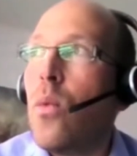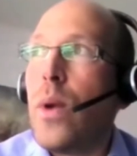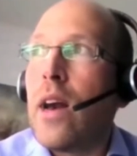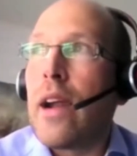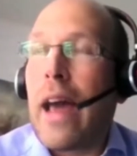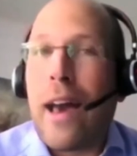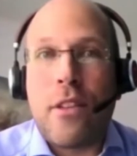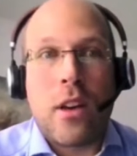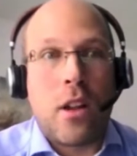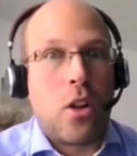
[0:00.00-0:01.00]
we are
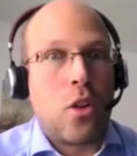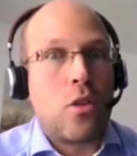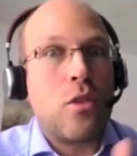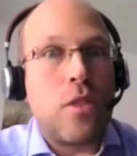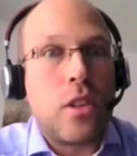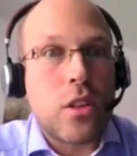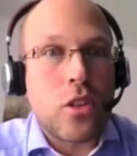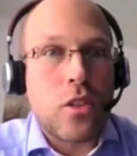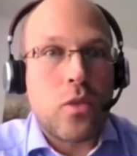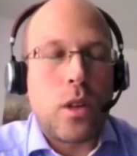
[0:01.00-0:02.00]
having a lot of
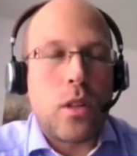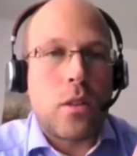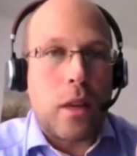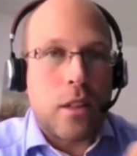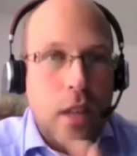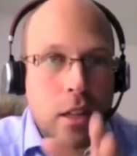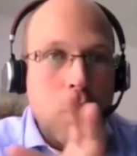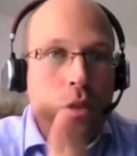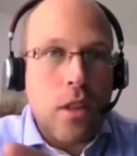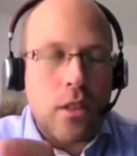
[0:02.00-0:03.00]
discussions with
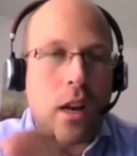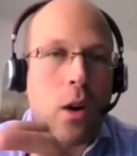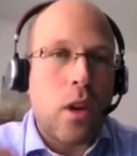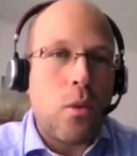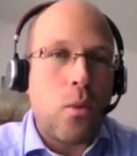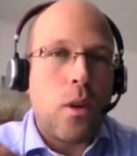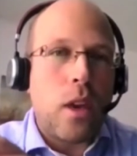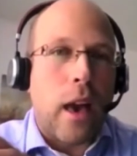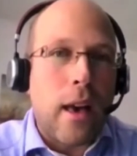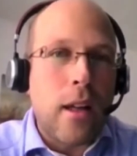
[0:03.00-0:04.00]
exactly on this. How can
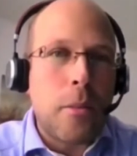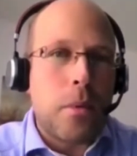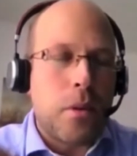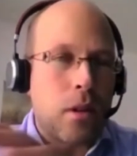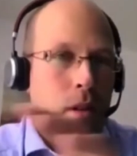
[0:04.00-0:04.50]
we help